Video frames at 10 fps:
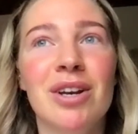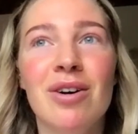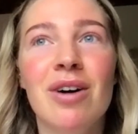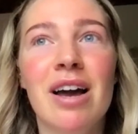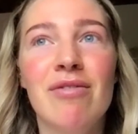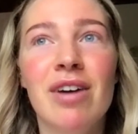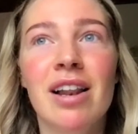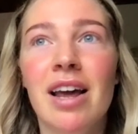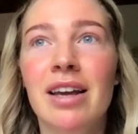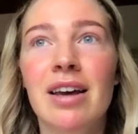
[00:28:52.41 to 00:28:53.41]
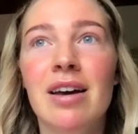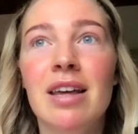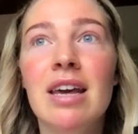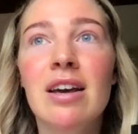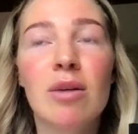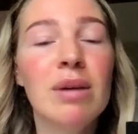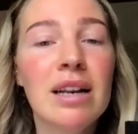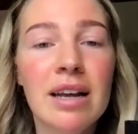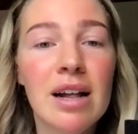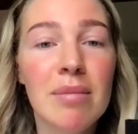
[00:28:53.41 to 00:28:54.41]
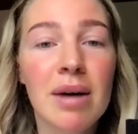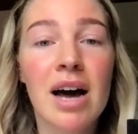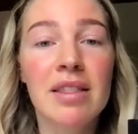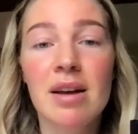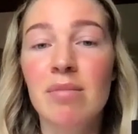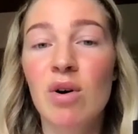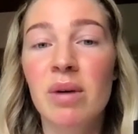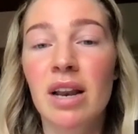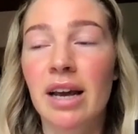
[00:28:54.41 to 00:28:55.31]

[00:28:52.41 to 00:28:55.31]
You know, I felt like uh, he completely healed my heart that moment.